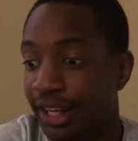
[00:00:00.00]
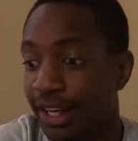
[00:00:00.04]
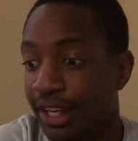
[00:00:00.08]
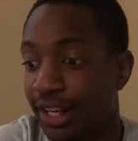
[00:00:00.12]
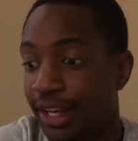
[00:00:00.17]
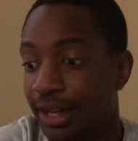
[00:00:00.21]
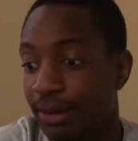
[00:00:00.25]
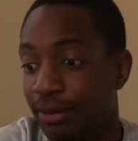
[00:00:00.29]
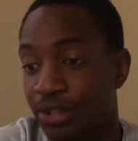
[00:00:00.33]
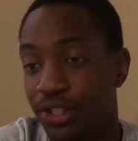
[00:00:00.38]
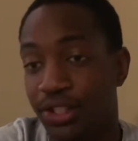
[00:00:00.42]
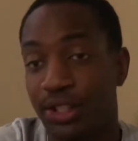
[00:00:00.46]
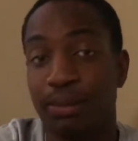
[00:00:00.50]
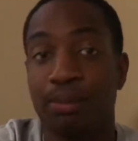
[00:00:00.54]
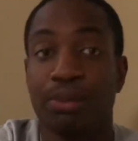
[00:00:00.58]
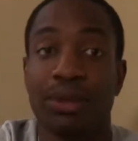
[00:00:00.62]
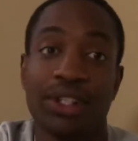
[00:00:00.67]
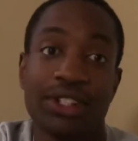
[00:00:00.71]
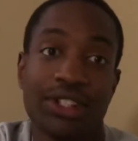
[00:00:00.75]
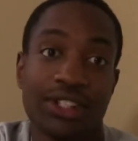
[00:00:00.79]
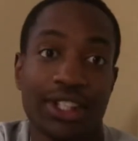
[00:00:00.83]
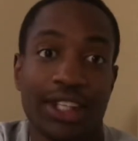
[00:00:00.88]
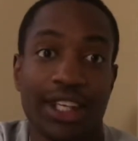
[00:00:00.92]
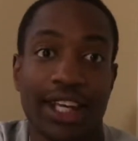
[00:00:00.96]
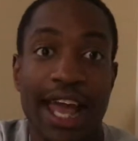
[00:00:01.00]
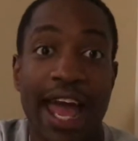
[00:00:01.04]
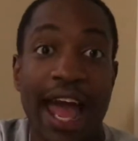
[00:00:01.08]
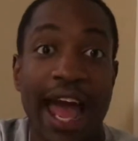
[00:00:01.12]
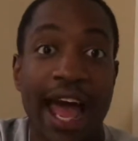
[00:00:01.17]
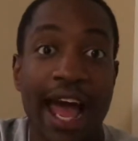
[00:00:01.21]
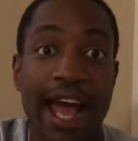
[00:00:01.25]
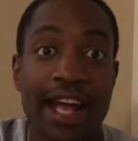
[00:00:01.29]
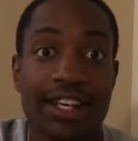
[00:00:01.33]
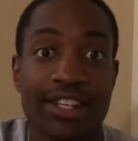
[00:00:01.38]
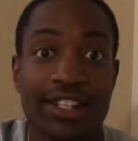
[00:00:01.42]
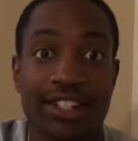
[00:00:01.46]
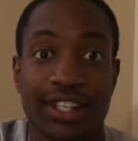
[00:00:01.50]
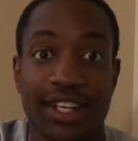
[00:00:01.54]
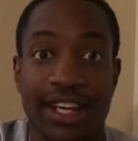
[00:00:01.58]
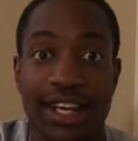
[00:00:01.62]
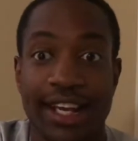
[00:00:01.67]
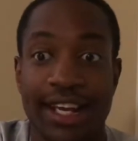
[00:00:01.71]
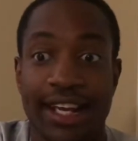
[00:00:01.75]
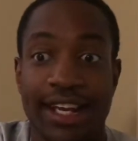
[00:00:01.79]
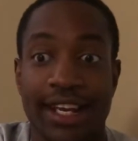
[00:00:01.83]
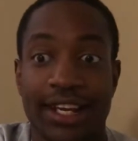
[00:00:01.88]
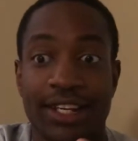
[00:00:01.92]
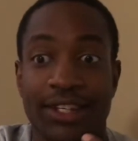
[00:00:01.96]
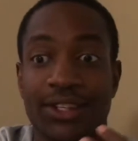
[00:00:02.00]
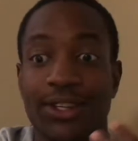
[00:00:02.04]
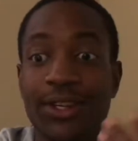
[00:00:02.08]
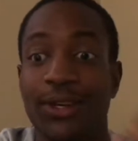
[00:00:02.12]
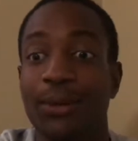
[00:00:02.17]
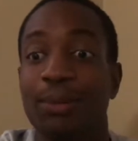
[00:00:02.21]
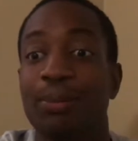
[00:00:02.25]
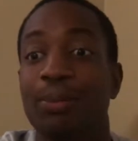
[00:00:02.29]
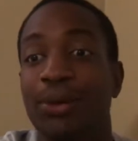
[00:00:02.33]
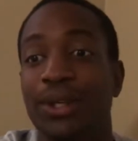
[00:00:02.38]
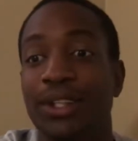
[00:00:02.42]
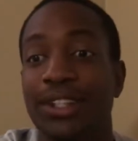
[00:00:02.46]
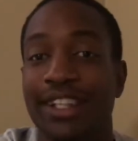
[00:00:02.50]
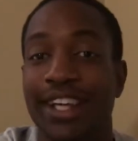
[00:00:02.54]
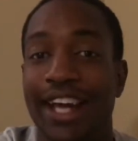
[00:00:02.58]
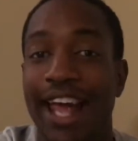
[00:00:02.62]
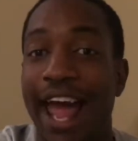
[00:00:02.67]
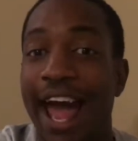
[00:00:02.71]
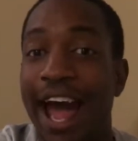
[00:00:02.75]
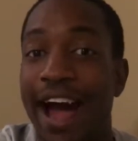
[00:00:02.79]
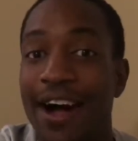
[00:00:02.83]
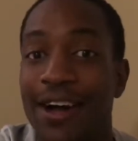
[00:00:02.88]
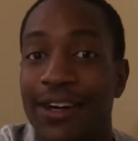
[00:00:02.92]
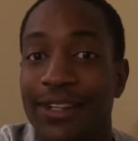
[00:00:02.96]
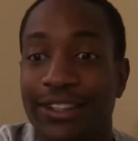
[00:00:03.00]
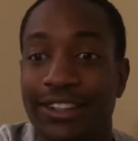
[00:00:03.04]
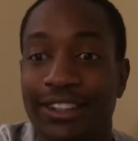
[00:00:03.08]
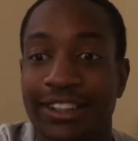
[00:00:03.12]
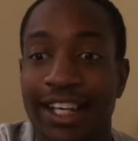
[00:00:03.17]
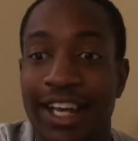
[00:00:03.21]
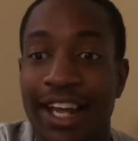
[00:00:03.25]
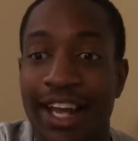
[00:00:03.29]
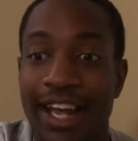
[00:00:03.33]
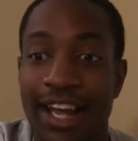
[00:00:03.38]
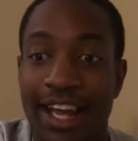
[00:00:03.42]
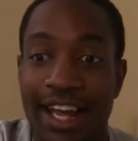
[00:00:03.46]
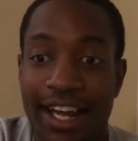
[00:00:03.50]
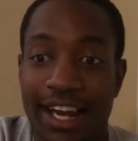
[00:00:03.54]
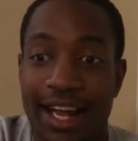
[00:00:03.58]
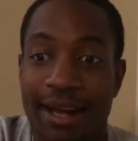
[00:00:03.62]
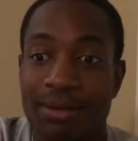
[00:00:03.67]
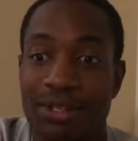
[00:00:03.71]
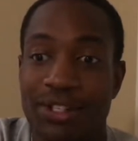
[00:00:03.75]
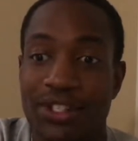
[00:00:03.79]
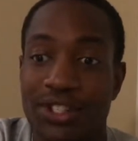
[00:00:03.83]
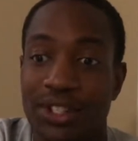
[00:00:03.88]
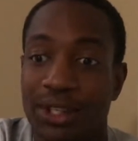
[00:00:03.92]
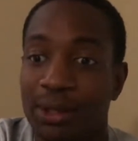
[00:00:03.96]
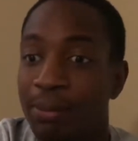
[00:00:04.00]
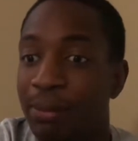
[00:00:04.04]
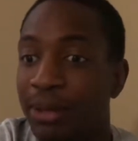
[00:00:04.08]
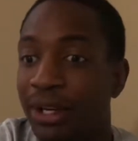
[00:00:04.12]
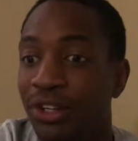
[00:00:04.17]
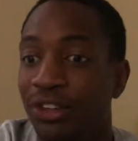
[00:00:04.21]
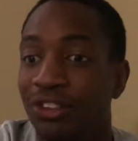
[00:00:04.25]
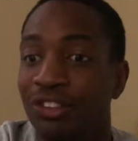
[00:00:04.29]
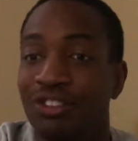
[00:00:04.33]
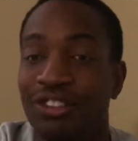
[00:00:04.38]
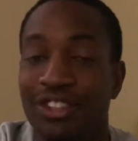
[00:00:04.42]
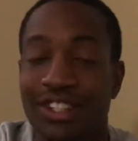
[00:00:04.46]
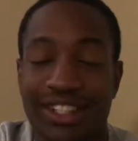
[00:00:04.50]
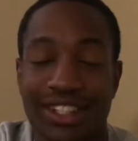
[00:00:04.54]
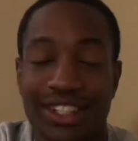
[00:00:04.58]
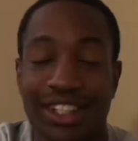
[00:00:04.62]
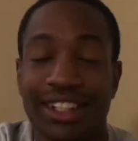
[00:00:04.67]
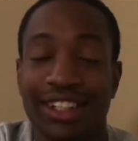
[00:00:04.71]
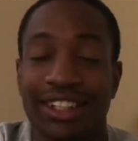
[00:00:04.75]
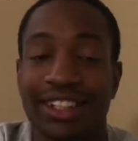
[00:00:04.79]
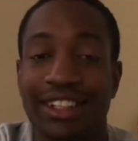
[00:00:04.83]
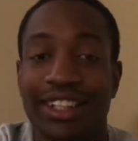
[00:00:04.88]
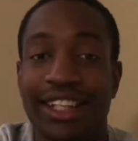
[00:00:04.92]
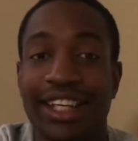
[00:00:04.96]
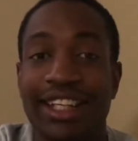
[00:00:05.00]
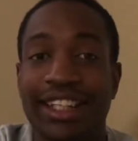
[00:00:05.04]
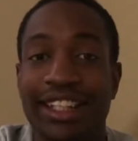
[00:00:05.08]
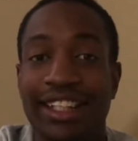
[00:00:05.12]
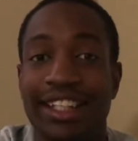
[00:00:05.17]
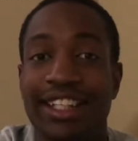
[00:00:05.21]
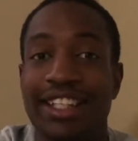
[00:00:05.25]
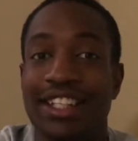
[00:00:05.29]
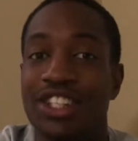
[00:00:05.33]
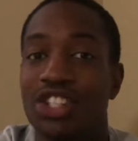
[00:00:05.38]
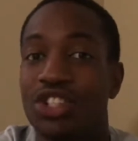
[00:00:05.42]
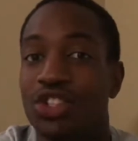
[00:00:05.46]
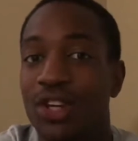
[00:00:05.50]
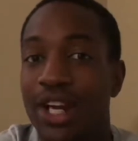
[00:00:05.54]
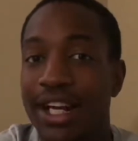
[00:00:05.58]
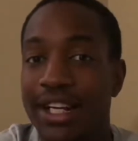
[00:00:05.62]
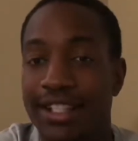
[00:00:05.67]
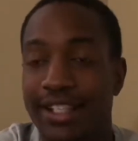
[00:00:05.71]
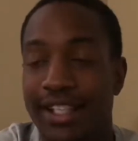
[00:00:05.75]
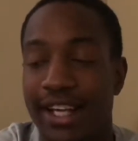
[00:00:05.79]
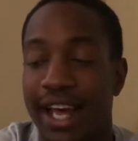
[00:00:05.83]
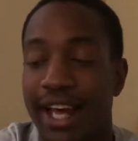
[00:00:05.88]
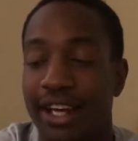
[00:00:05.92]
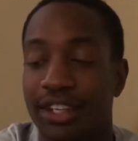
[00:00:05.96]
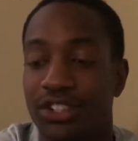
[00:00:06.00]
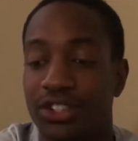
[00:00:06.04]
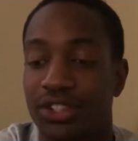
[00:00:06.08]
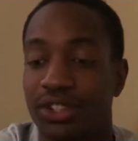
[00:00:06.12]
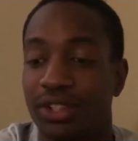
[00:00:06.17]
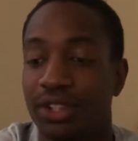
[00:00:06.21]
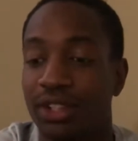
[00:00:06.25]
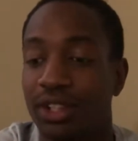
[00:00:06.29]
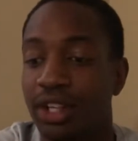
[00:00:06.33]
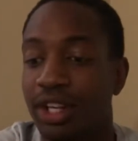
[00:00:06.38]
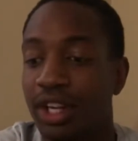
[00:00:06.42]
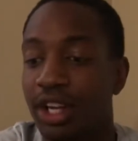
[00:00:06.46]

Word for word: Um, she brings the cash and you bring the house, and I'm just in the middle facilitating this transaction.